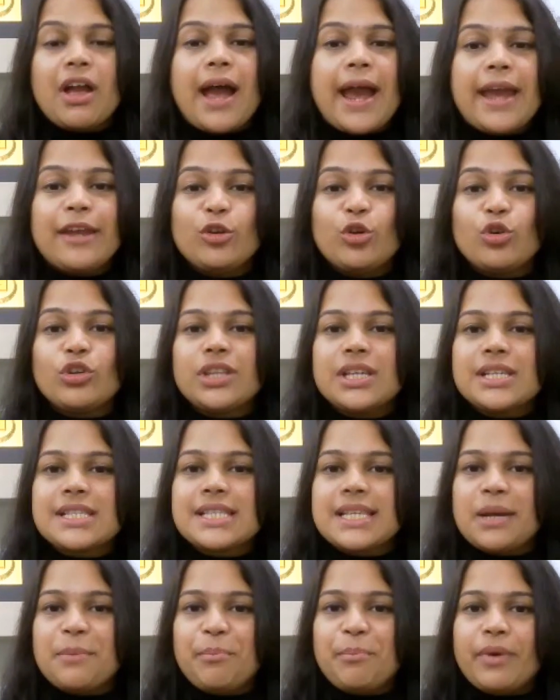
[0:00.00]
I know this
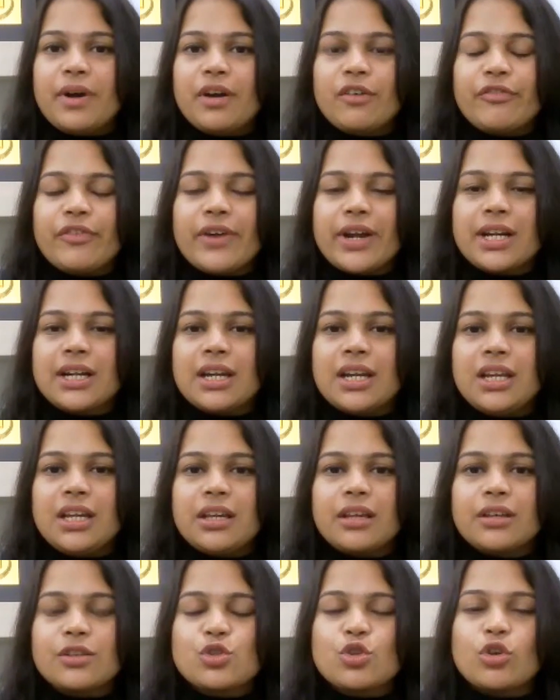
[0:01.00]
sum perfectly,